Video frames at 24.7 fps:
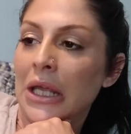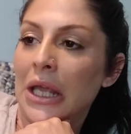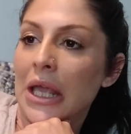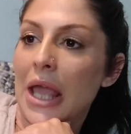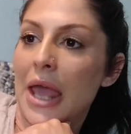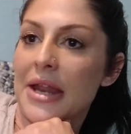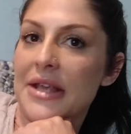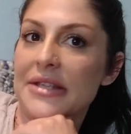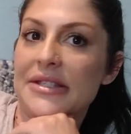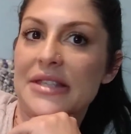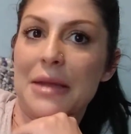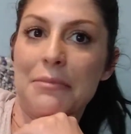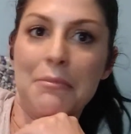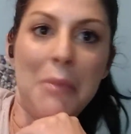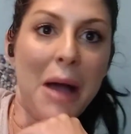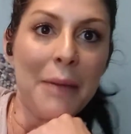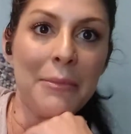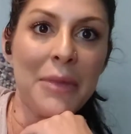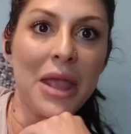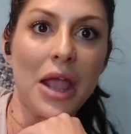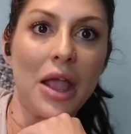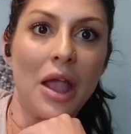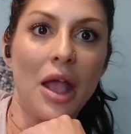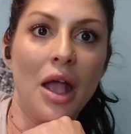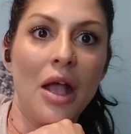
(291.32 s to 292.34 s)
And he said,
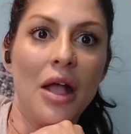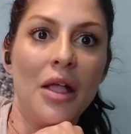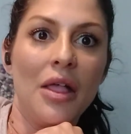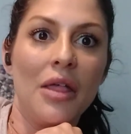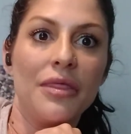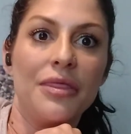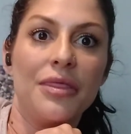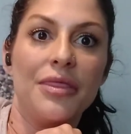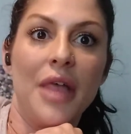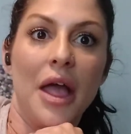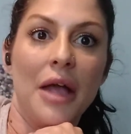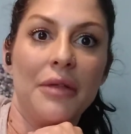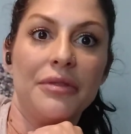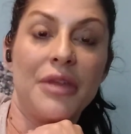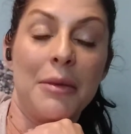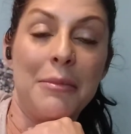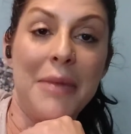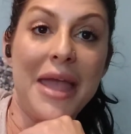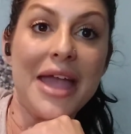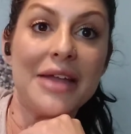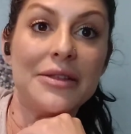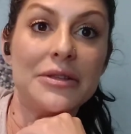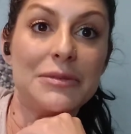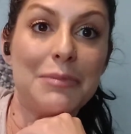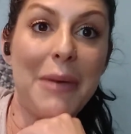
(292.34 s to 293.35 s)
"Mommy, the
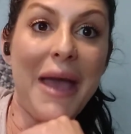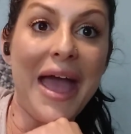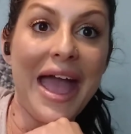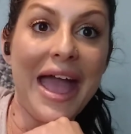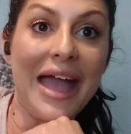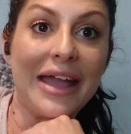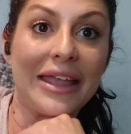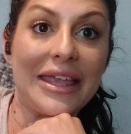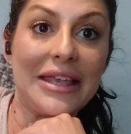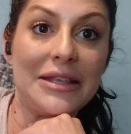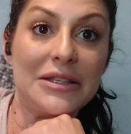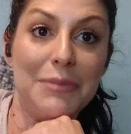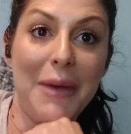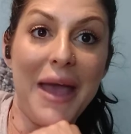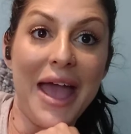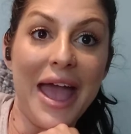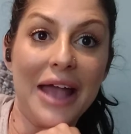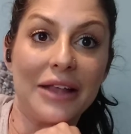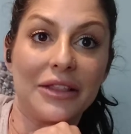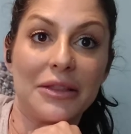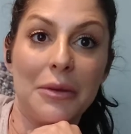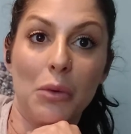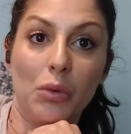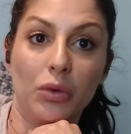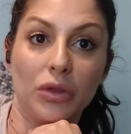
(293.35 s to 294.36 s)
man's back. He's
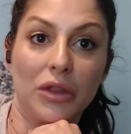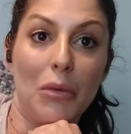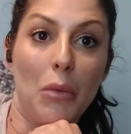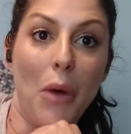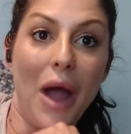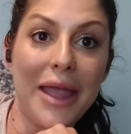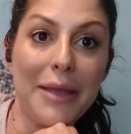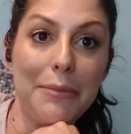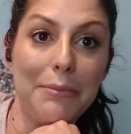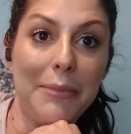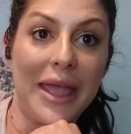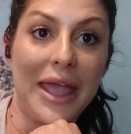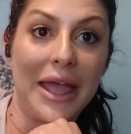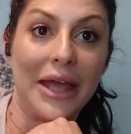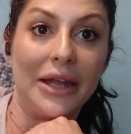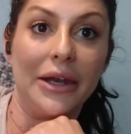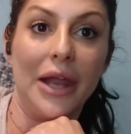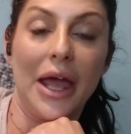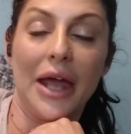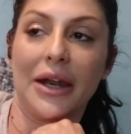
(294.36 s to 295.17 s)
back. The white man.